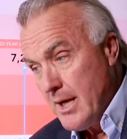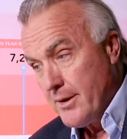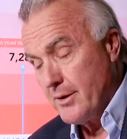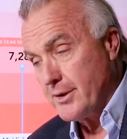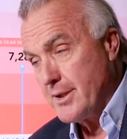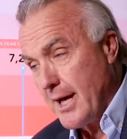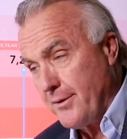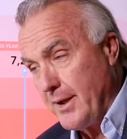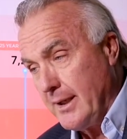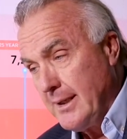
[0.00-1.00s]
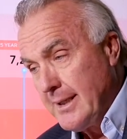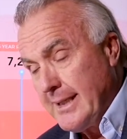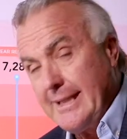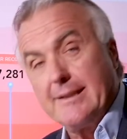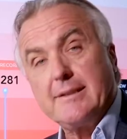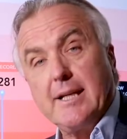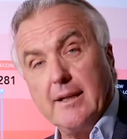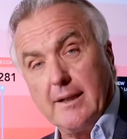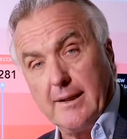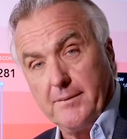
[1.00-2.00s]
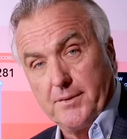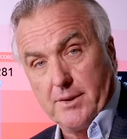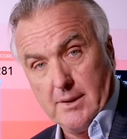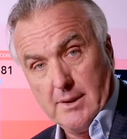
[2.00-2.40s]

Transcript: There is nothing in the tea leaves,